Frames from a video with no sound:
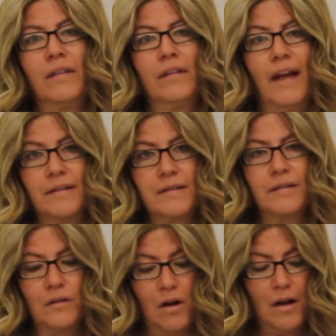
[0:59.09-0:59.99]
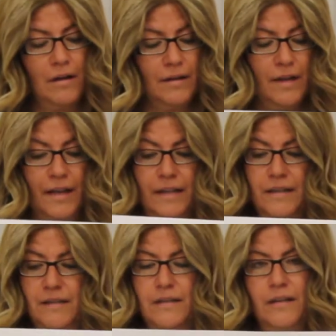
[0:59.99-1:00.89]
Hess's law.
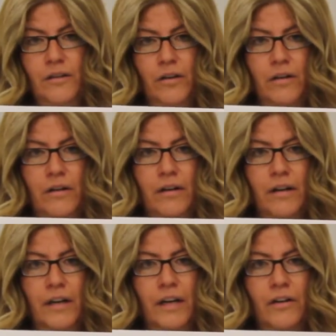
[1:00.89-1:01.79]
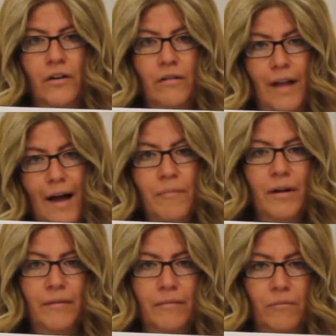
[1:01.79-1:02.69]
This is in your lab
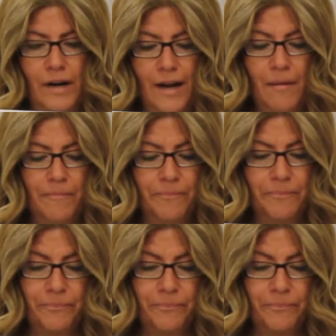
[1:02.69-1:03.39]
write-up.